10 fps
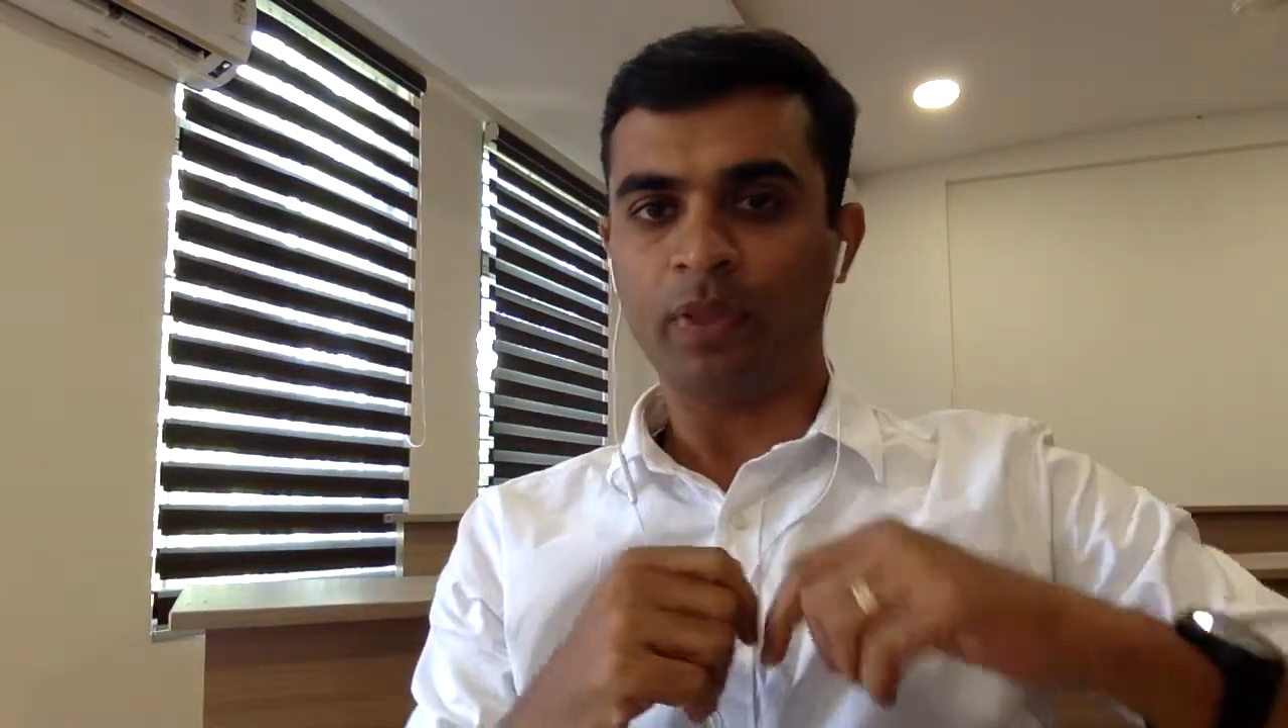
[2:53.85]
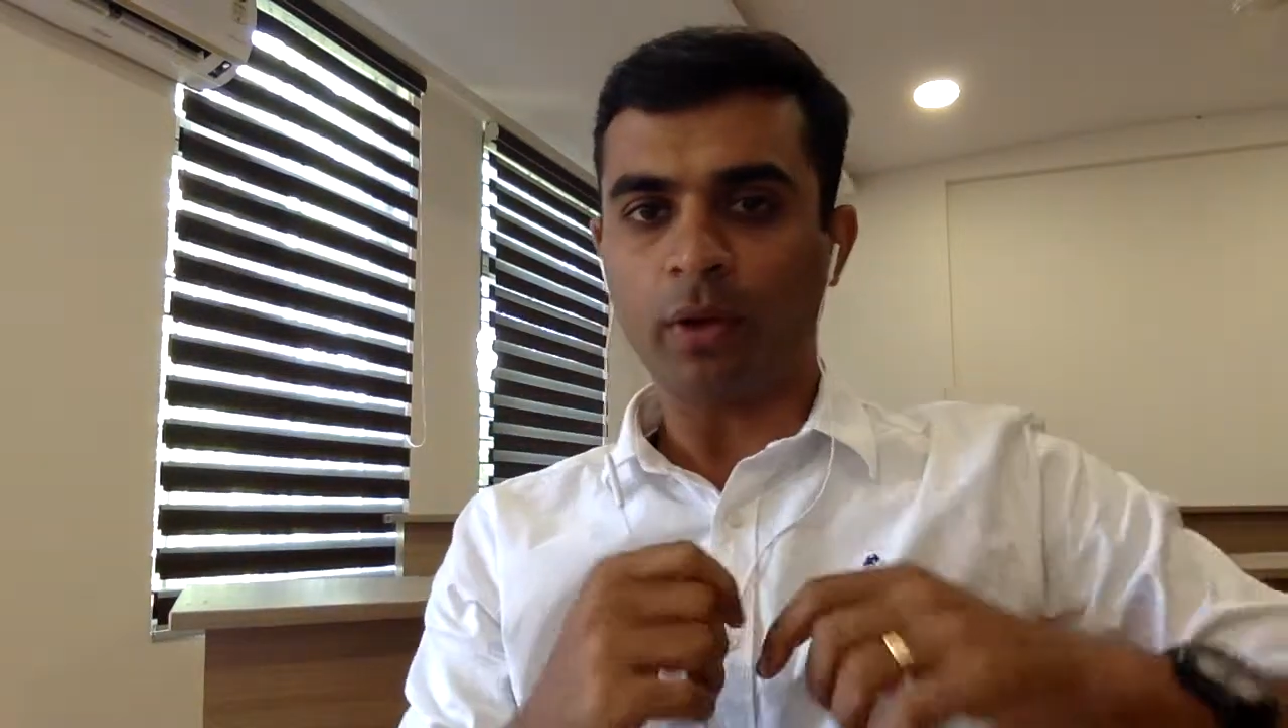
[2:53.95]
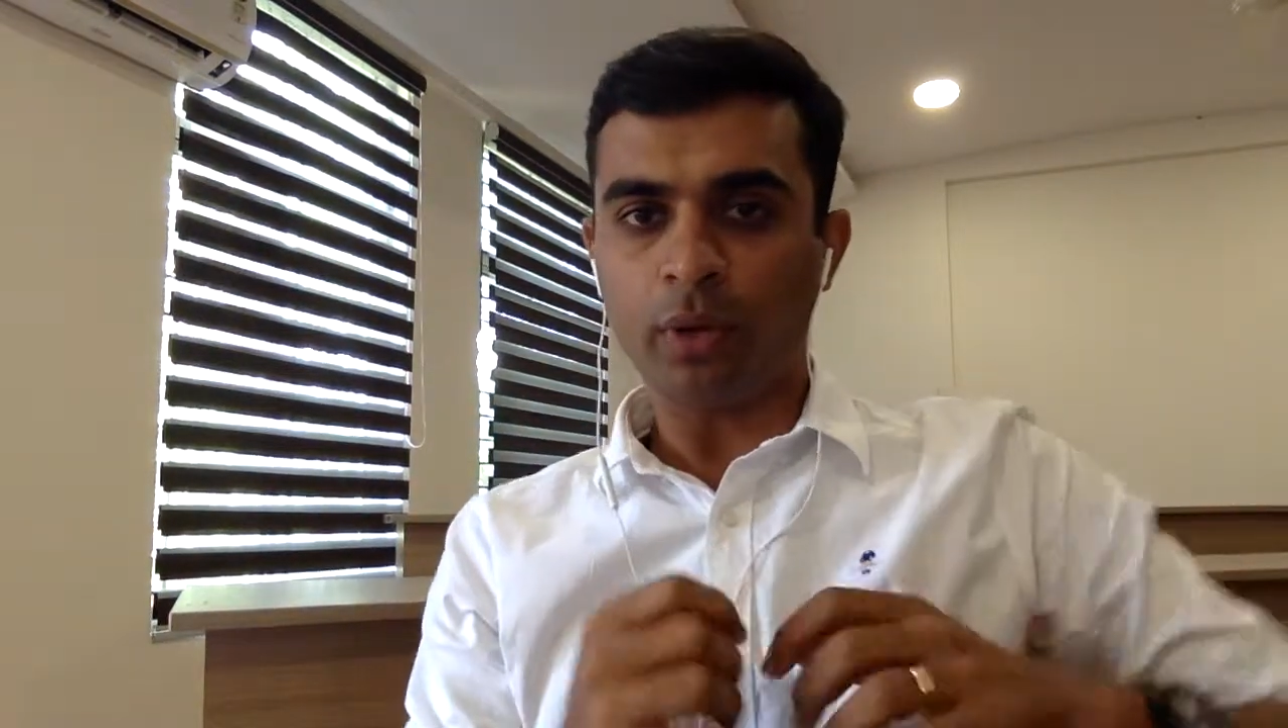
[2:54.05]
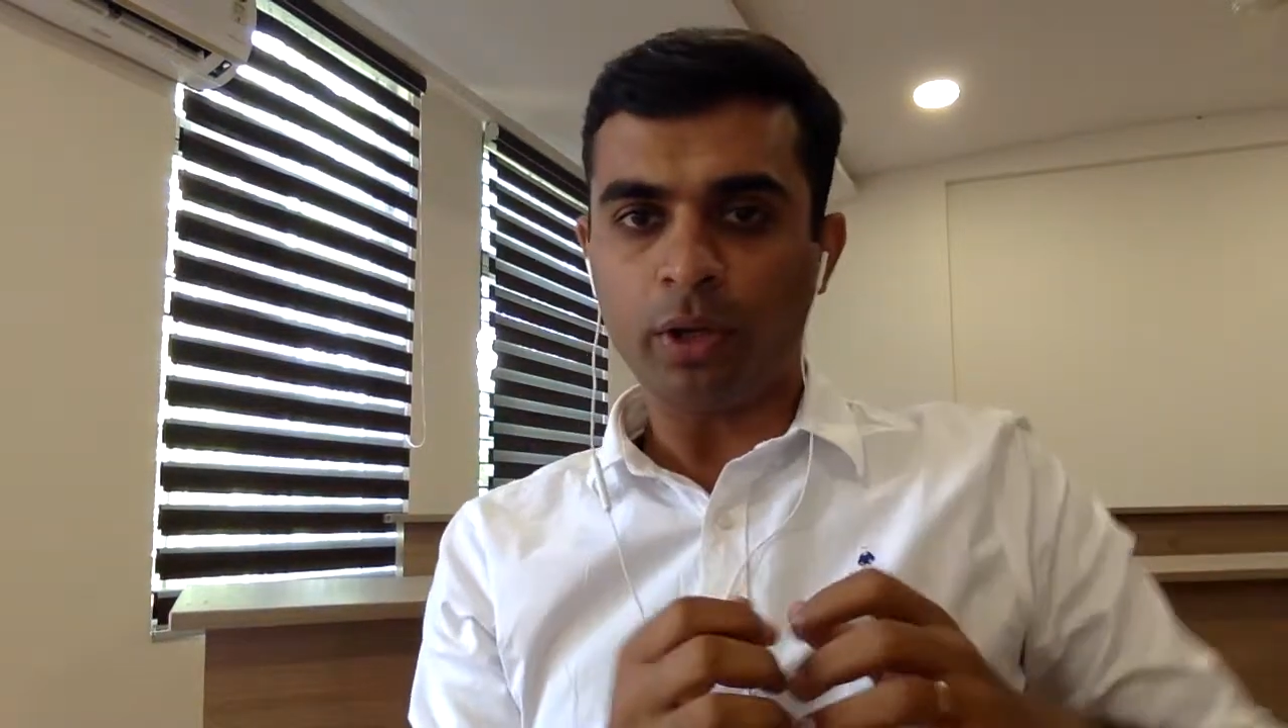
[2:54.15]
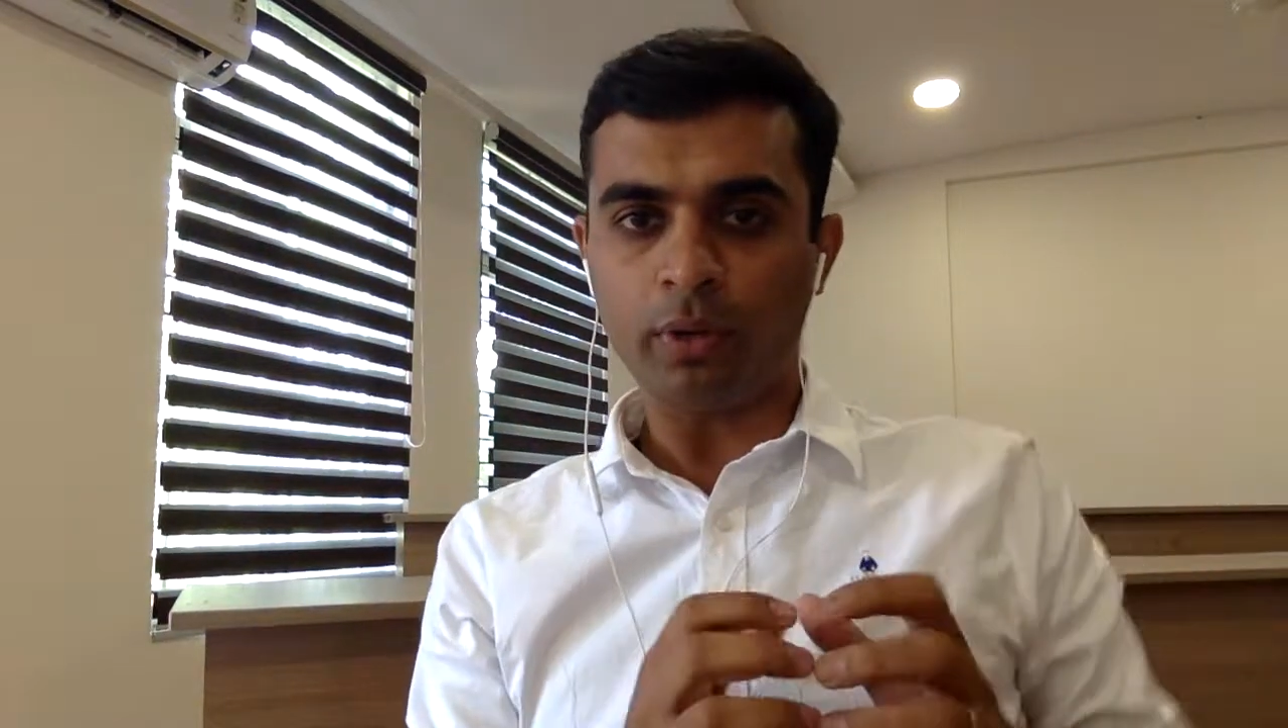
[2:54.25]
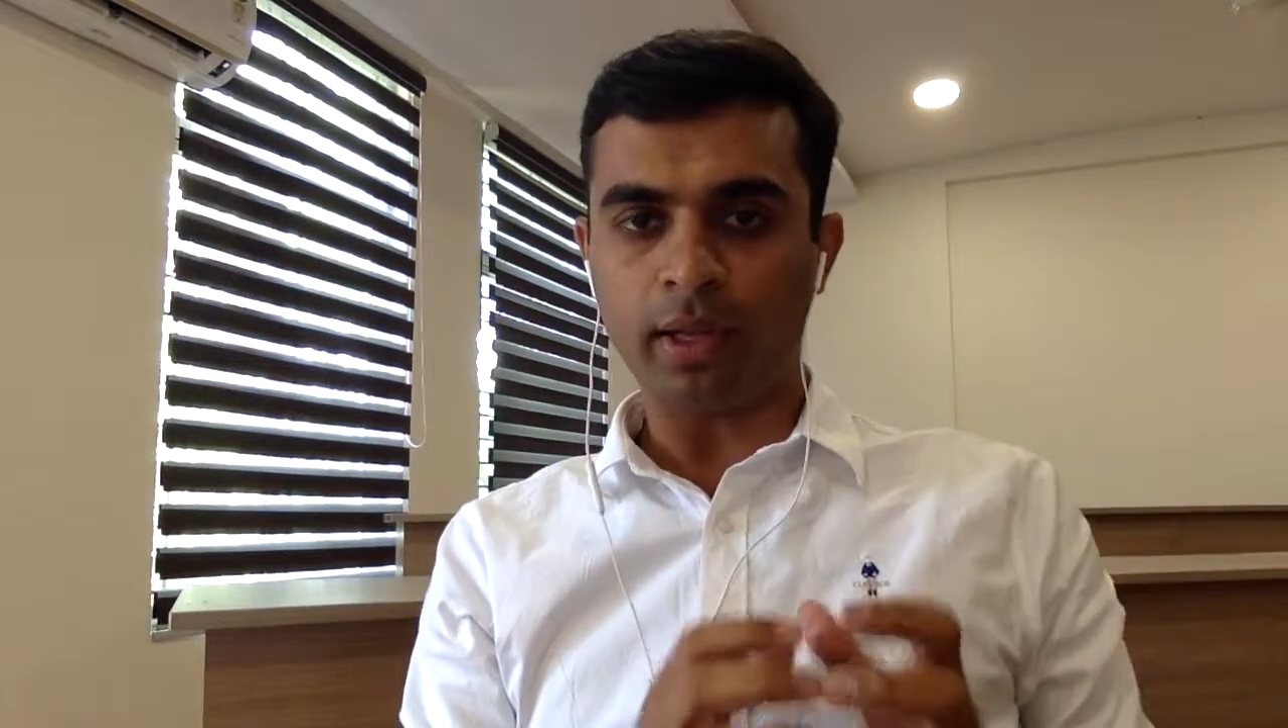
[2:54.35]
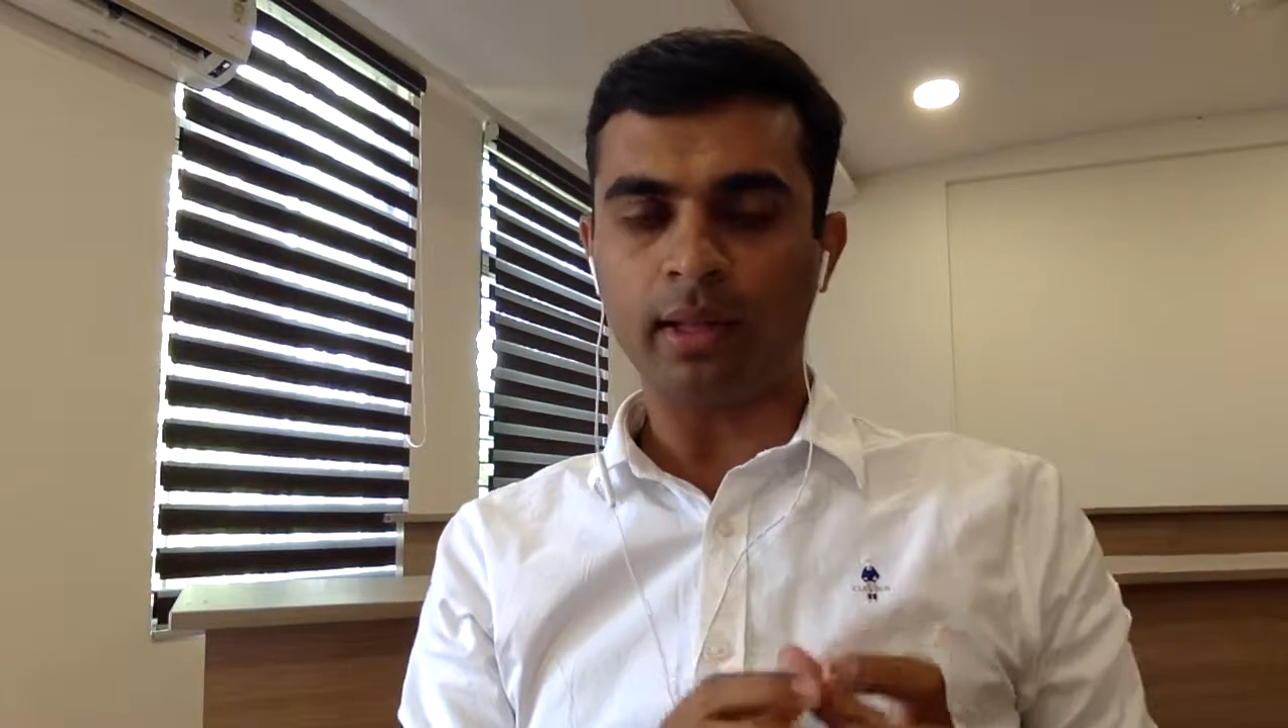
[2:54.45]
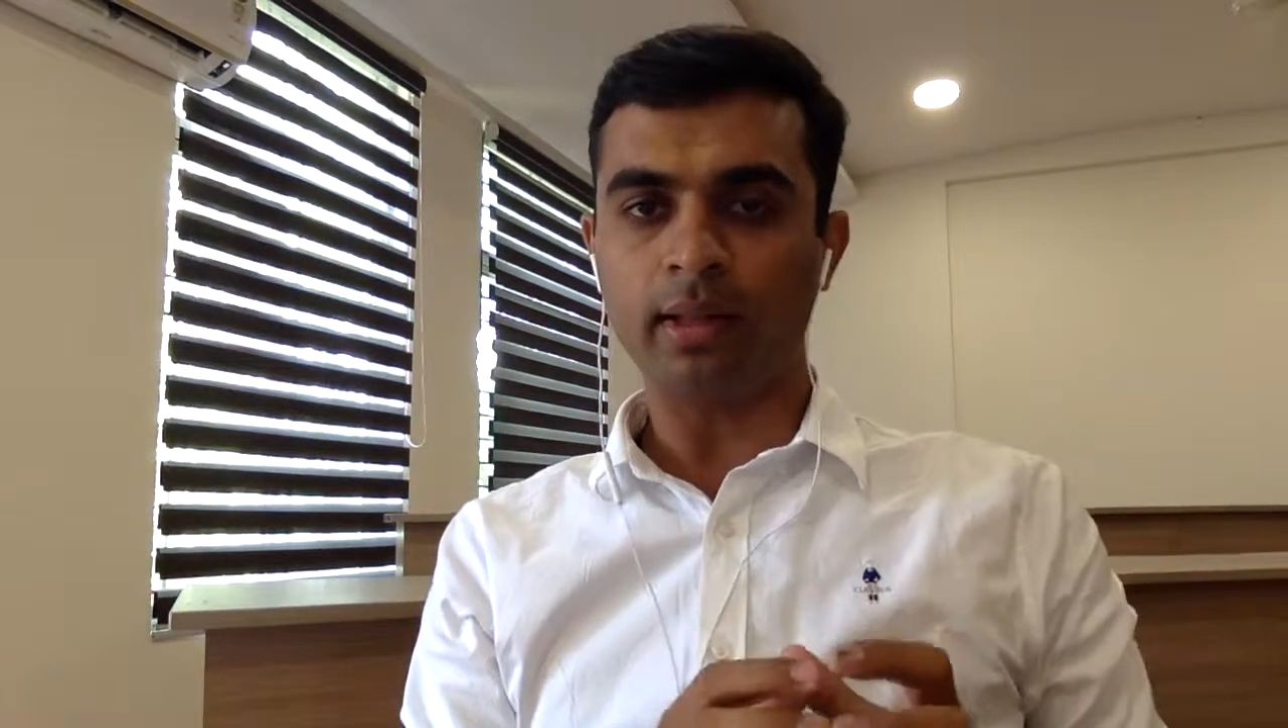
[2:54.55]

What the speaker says: Now when you tell